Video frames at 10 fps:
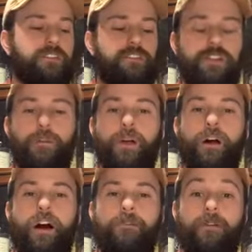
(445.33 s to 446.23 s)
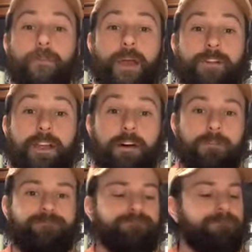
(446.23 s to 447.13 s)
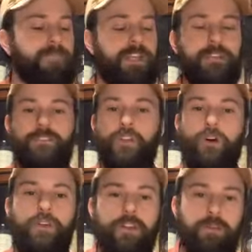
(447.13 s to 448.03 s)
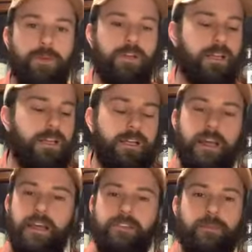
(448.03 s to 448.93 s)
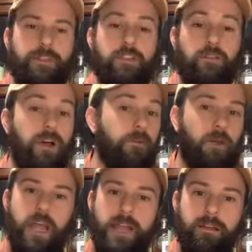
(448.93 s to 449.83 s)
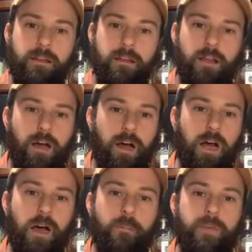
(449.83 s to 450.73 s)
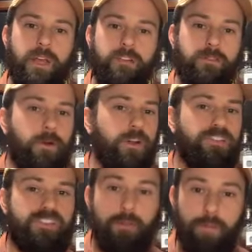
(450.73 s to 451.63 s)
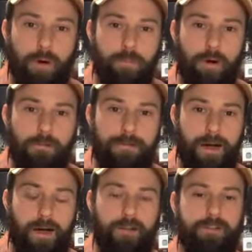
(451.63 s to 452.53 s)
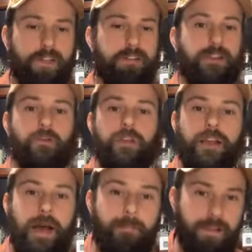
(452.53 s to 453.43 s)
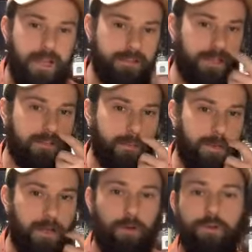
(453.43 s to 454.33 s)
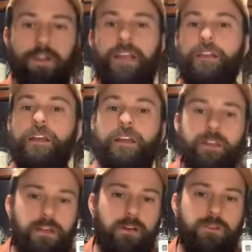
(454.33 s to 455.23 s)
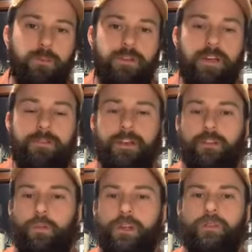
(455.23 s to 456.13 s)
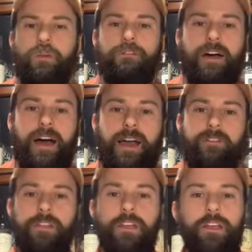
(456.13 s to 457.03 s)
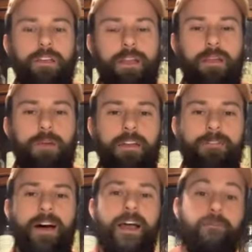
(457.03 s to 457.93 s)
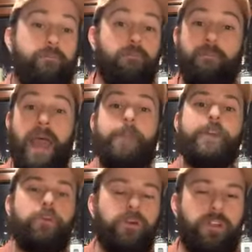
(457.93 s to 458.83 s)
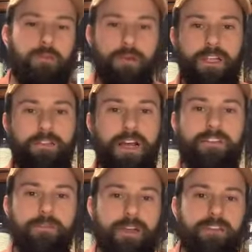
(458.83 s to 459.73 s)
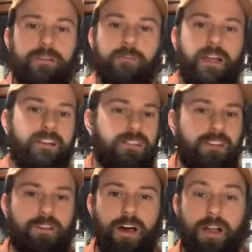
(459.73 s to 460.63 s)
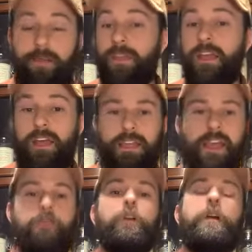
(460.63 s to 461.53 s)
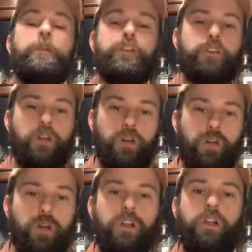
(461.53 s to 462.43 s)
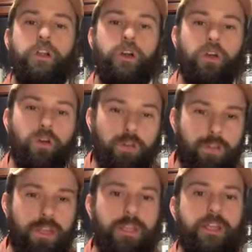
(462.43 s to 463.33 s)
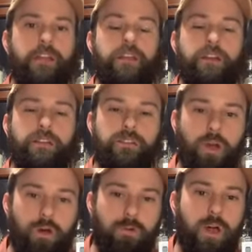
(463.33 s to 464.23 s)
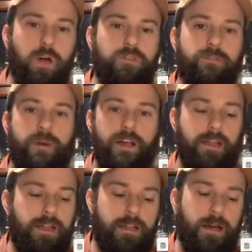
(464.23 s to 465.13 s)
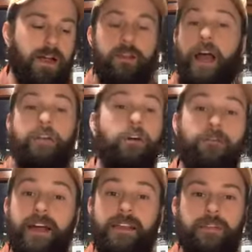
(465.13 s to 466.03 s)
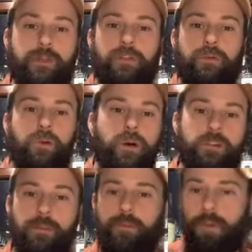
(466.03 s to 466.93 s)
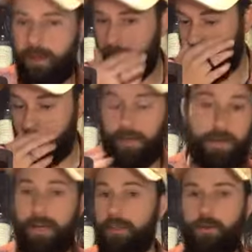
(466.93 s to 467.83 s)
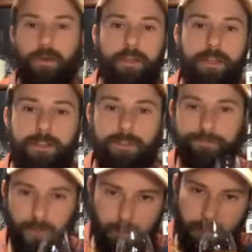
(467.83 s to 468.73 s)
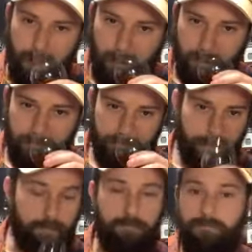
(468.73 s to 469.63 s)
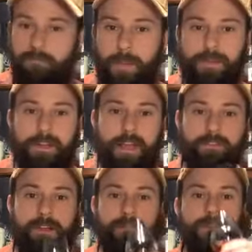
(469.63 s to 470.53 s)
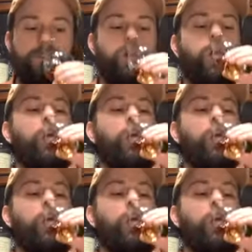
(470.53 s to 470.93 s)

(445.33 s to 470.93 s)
It's a single barrel offering from Heaven Hill. It's known in the community as something you love or hate. Um, it's very simple profile. It doesn't get really complex like some of the older, like, you know, some of the stuff like the 2025s that you might find. Pappy 23's got some nice complexities on it. Again, very mature, earthy tone notes, but you know, I, I don't find that to be true on some uh, on, on either one of these, but maybe today's different.